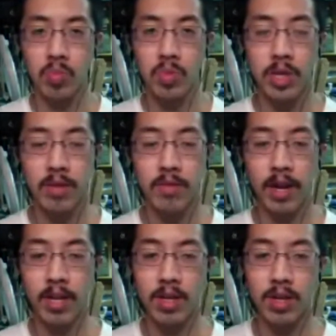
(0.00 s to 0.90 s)
you can
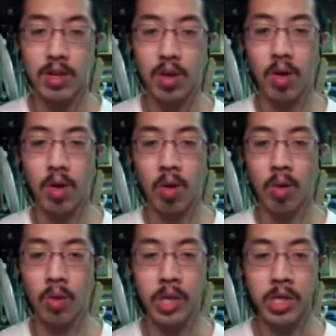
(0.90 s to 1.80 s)
find all
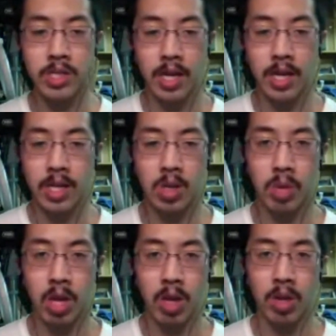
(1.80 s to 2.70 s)
the designs on
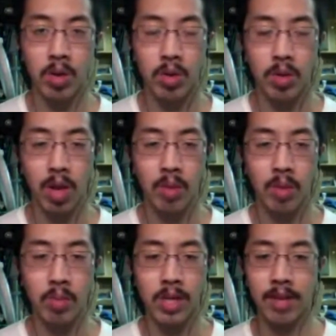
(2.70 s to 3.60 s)
my on my
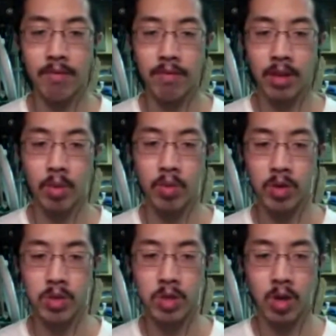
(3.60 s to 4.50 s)
site
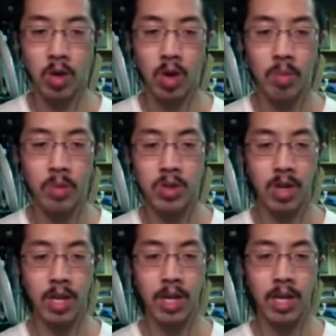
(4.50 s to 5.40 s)
flairwoodworks.com. There's a
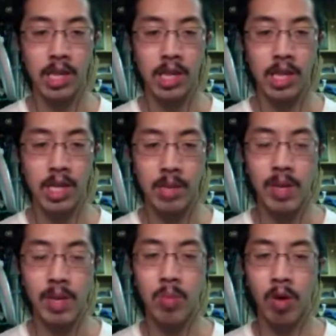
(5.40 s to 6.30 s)
link in the
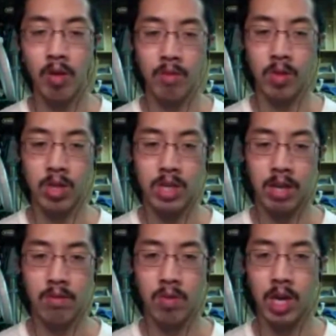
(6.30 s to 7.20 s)
menu bar the
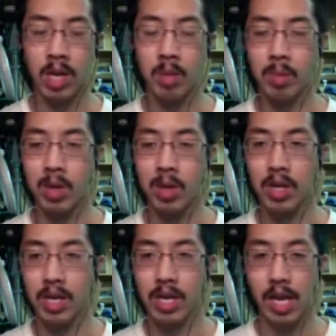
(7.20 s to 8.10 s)
telephone game.
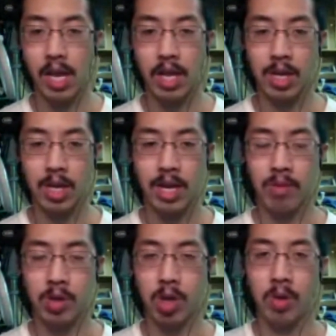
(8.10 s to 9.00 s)
You can have a look
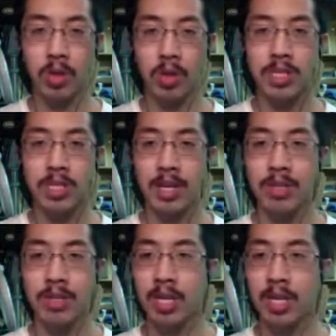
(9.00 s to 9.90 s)
at all the designs
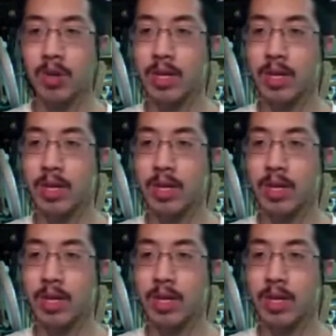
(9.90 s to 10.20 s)
there.